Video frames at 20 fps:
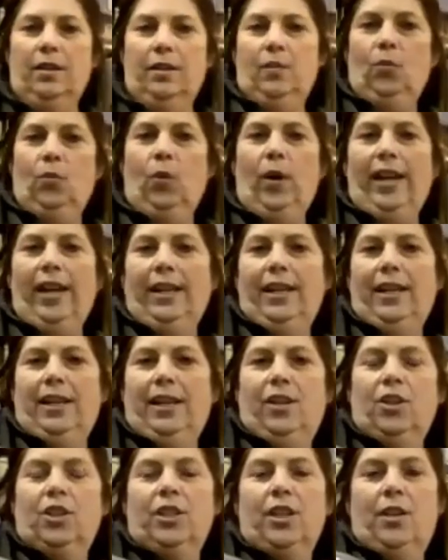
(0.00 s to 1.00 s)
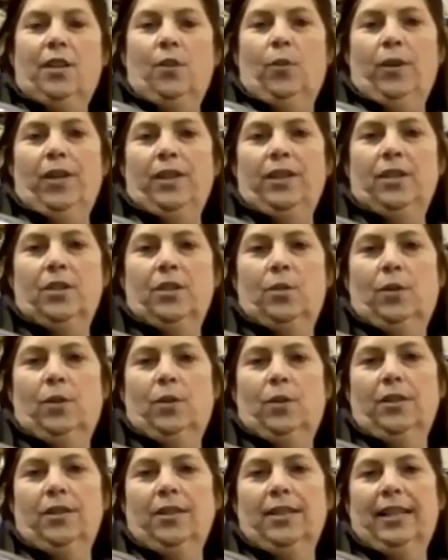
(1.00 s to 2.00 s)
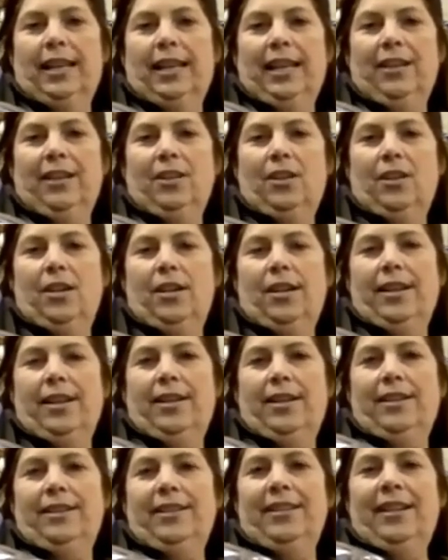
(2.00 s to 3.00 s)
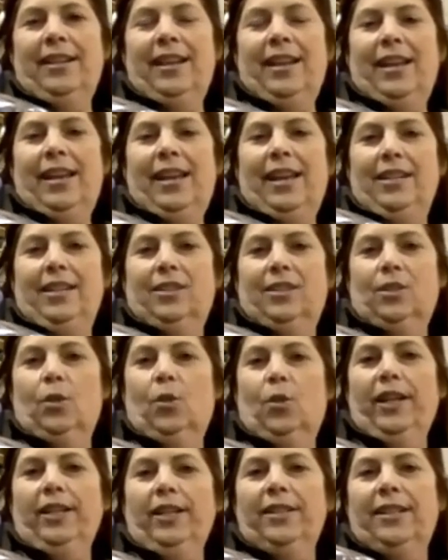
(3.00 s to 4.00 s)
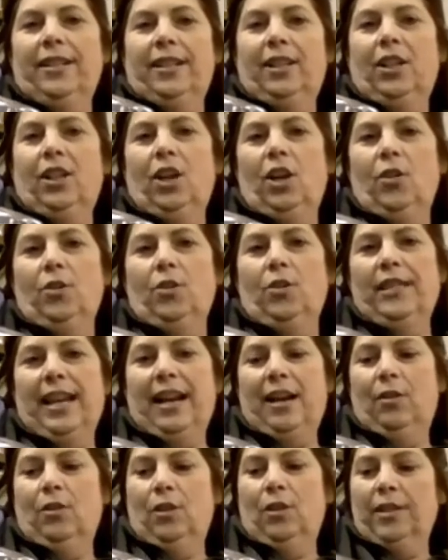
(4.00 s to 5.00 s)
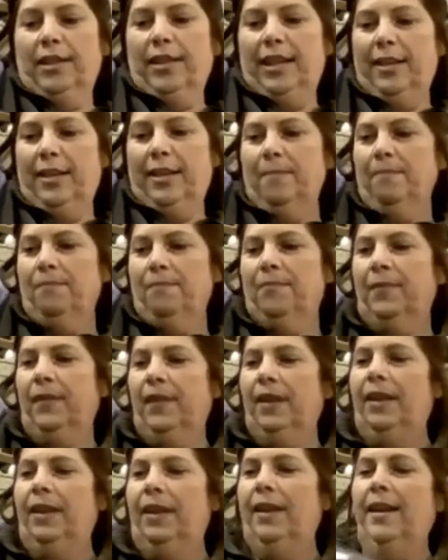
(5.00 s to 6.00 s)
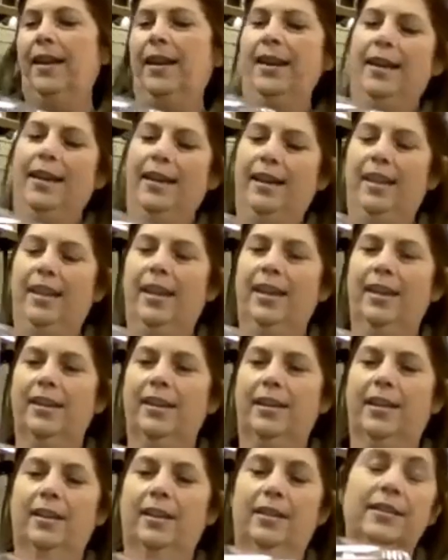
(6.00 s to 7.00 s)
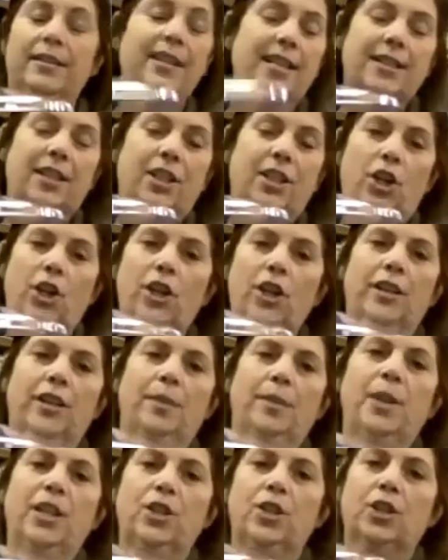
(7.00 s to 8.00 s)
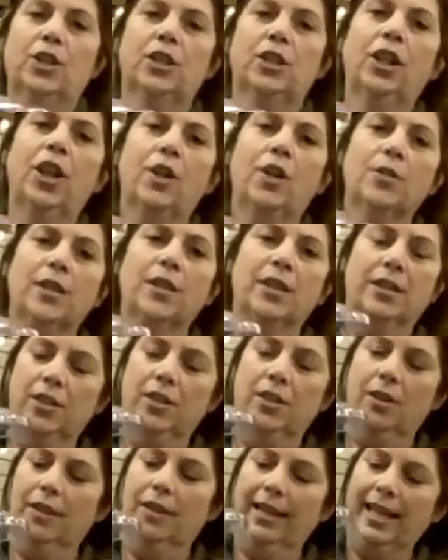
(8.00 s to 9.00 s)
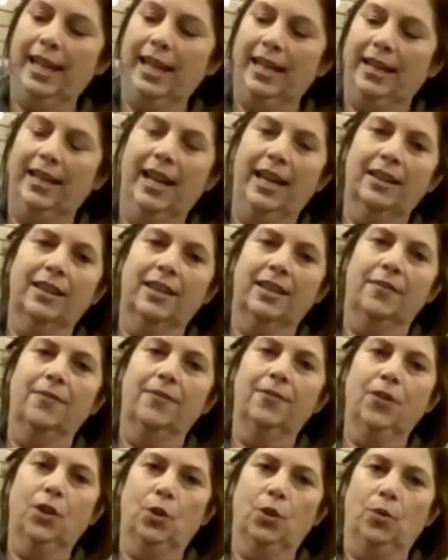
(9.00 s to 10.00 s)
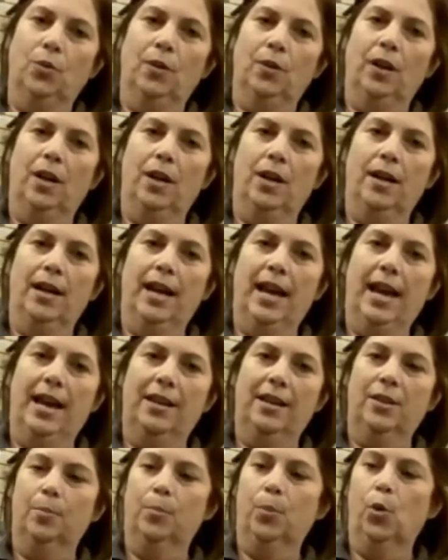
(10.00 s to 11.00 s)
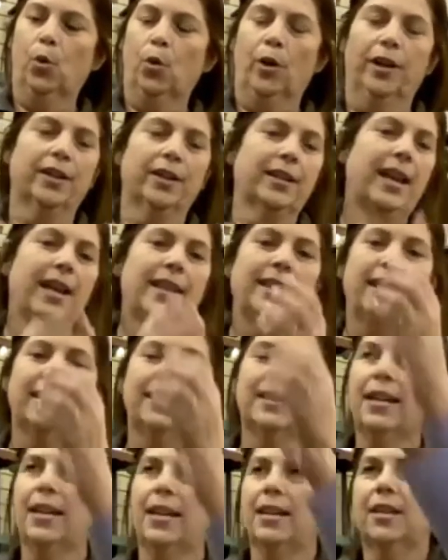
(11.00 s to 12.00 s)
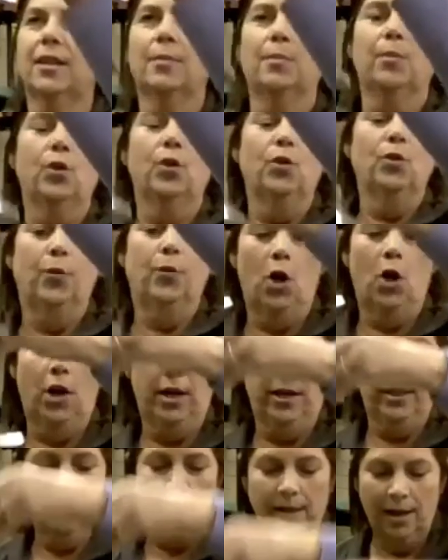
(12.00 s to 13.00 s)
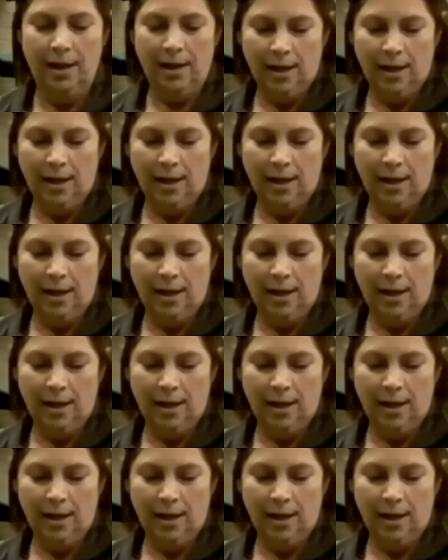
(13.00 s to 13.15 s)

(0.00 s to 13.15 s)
weight here so that when the squirrels land on it, it's going to close down on them. It doesn't hurt them. It just closes so they can't get the food out of the port. And they tend to move on.